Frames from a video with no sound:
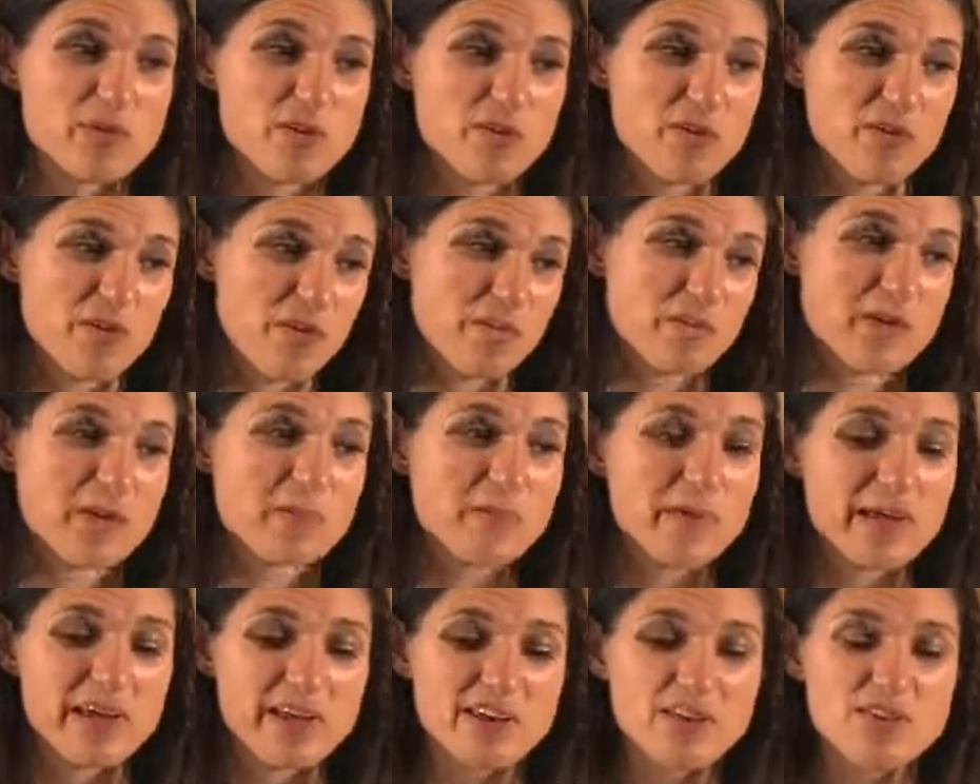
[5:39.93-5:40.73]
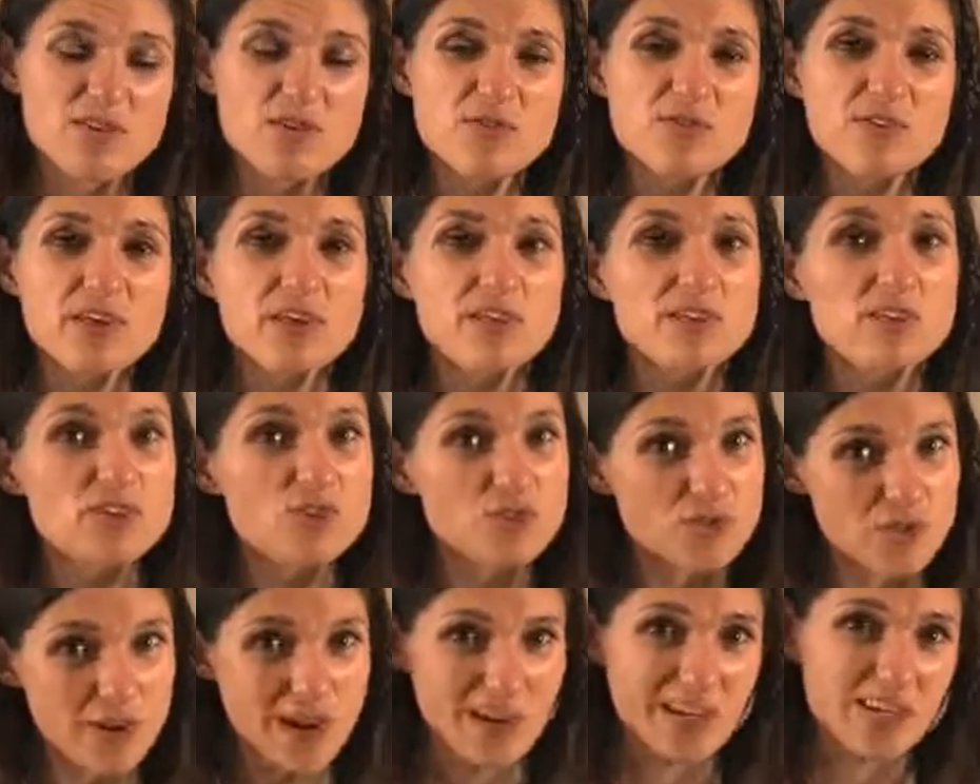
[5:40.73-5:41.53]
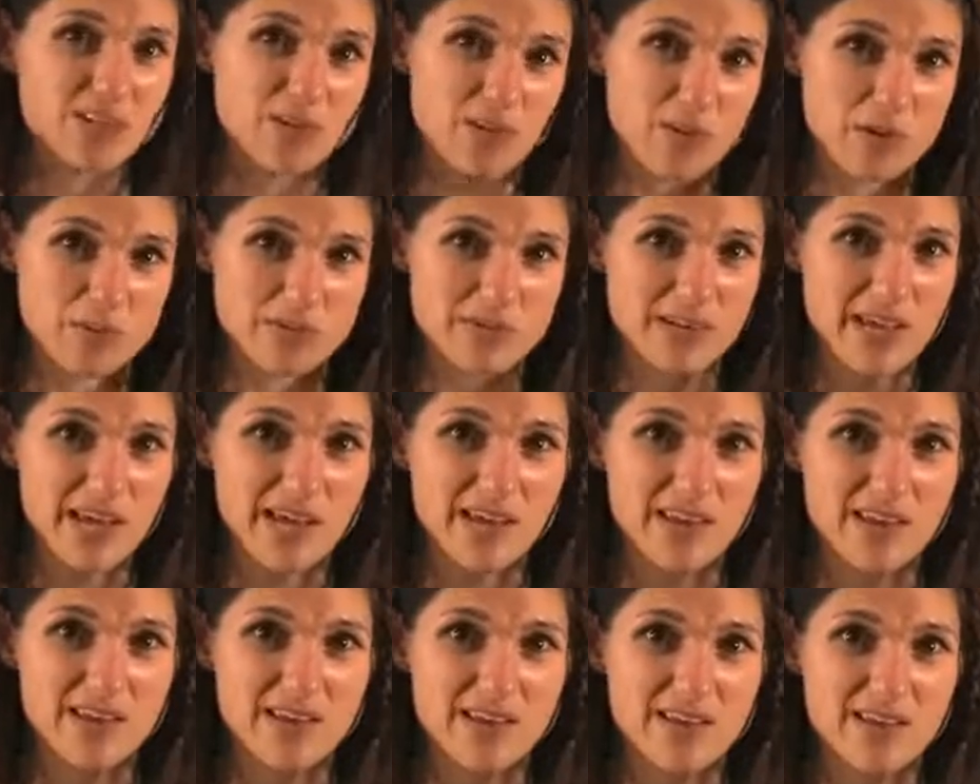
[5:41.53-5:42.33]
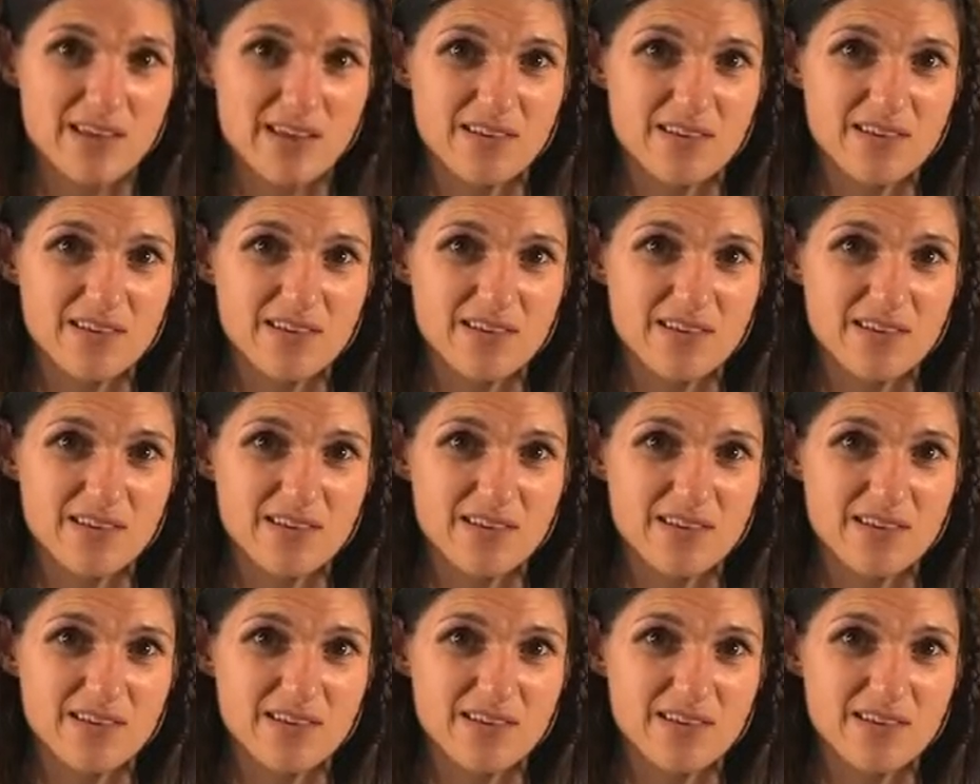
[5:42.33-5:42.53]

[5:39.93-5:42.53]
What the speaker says: your OmniBlend using the dry chop technique.